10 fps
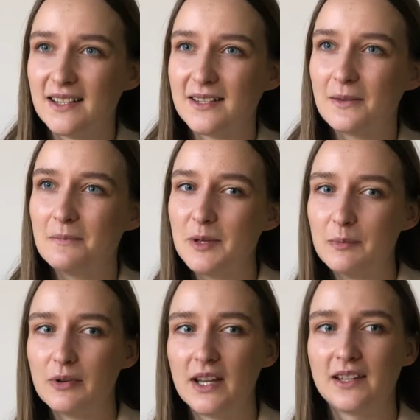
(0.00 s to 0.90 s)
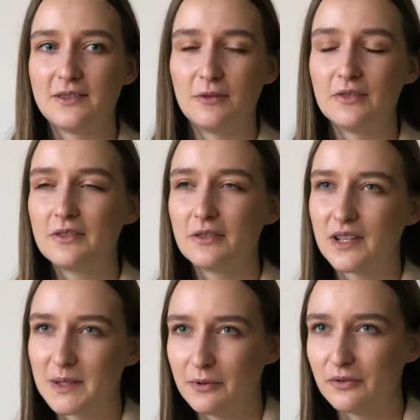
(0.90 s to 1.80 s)
Some people like to
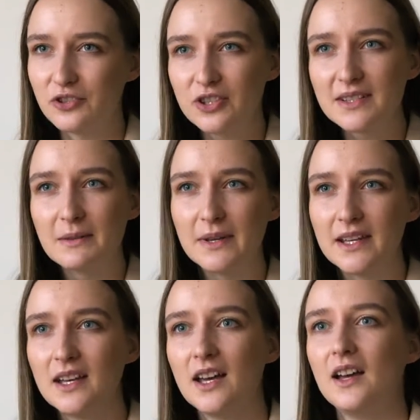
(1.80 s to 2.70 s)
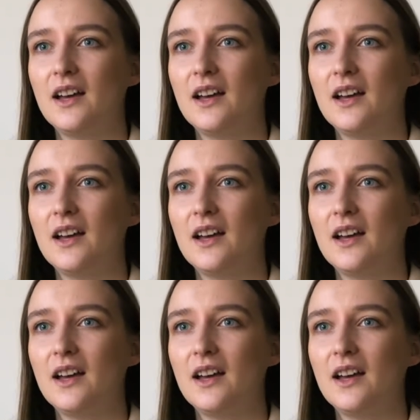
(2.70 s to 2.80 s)
underexpose just a bit,